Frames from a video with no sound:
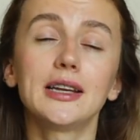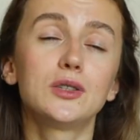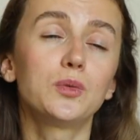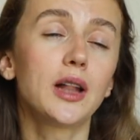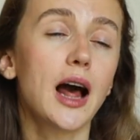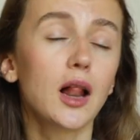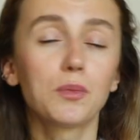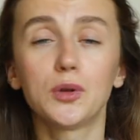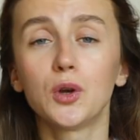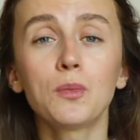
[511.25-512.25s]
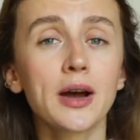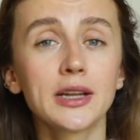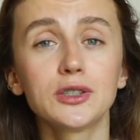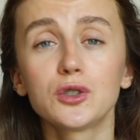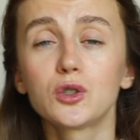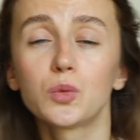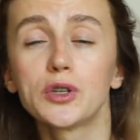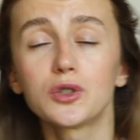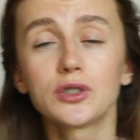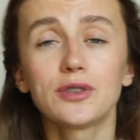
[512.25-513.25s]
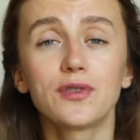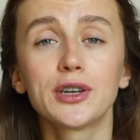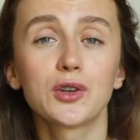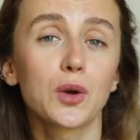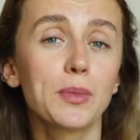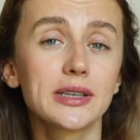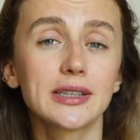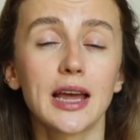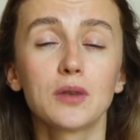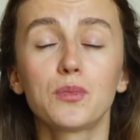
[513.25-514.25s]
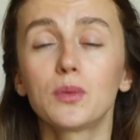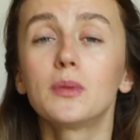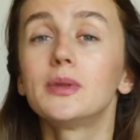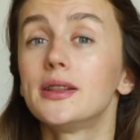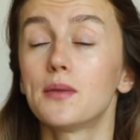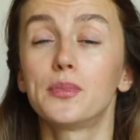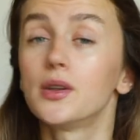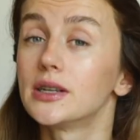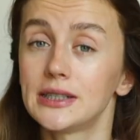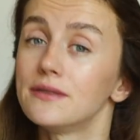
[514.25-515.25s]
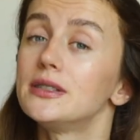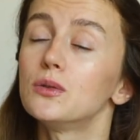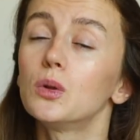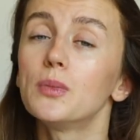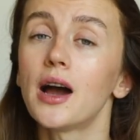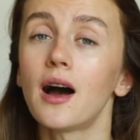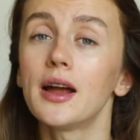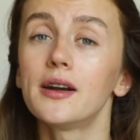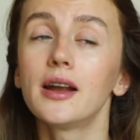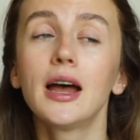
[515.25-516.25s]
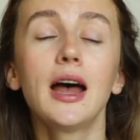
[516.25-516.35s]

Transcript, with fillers: it will help your mind to switch on different topics and probably the productivity will be higher.